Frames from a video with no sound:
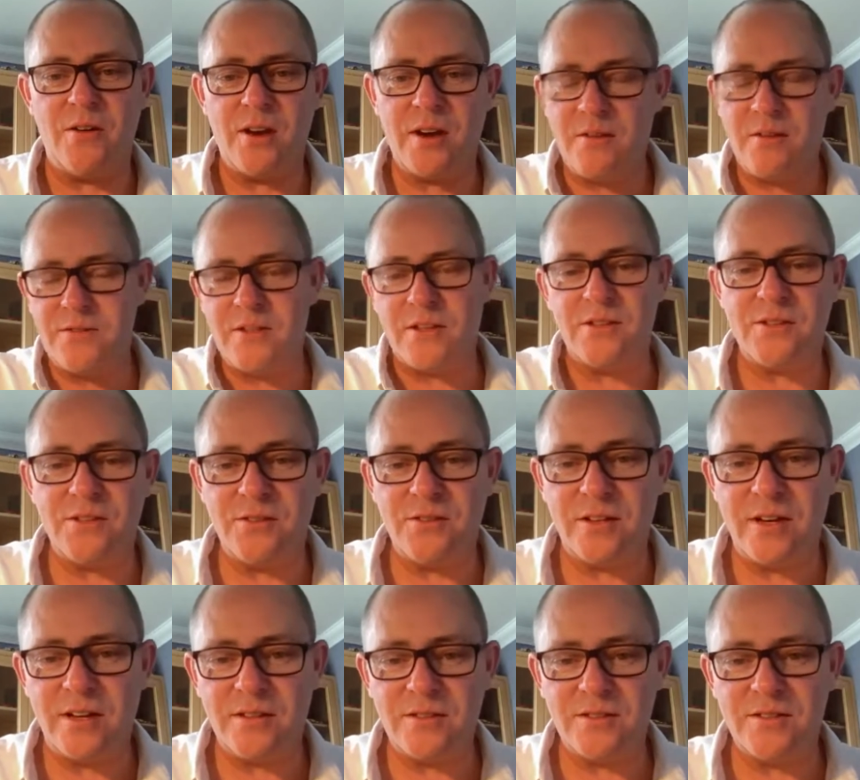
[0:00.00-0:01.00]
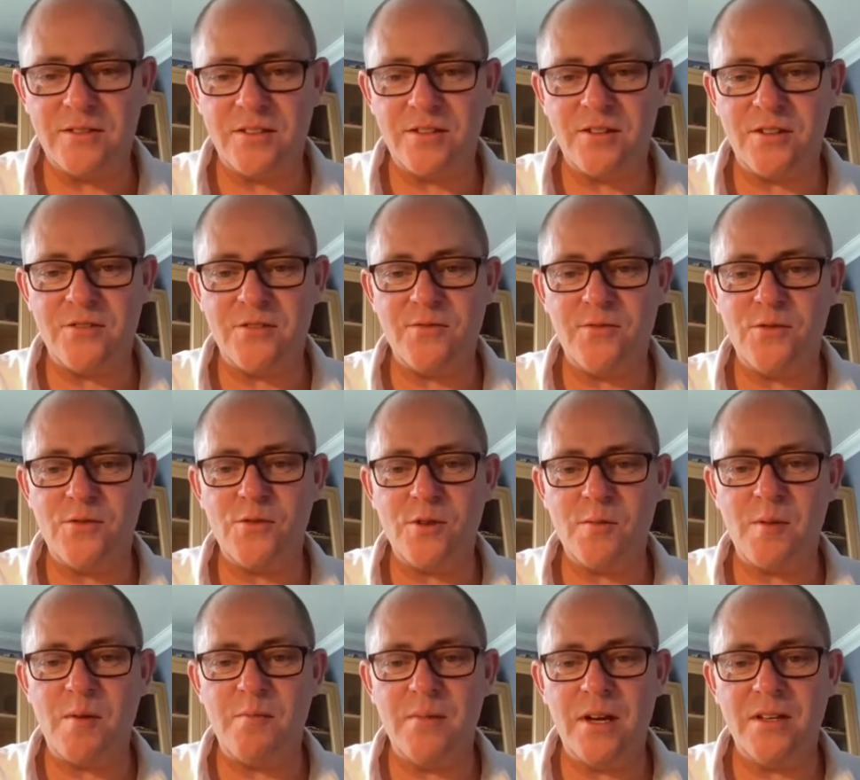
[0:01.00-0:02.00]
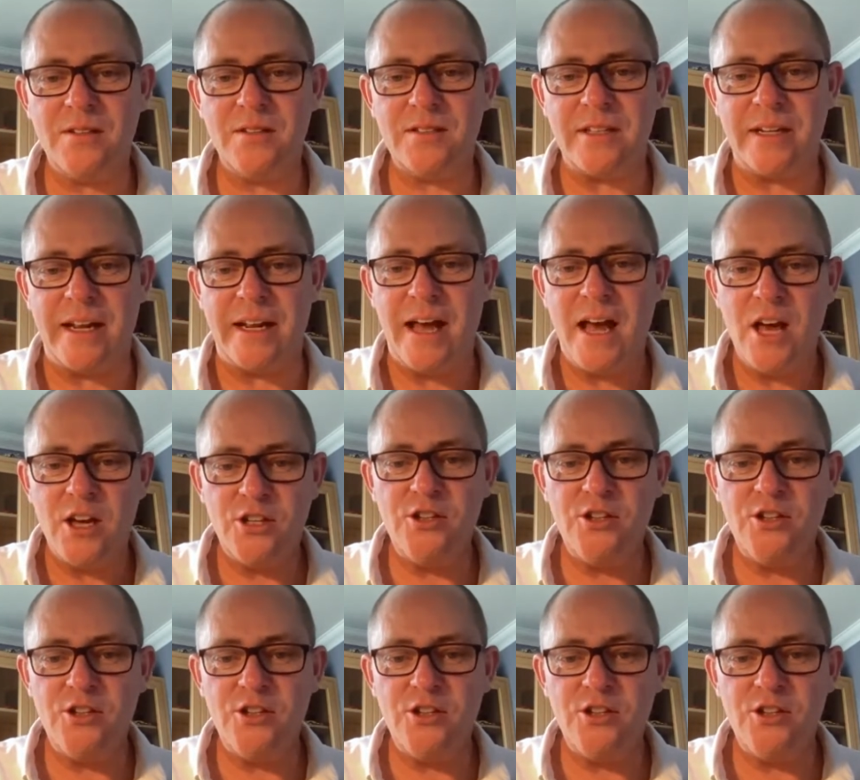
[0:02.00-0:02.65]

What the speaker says: and I've done 2,641 miles in it.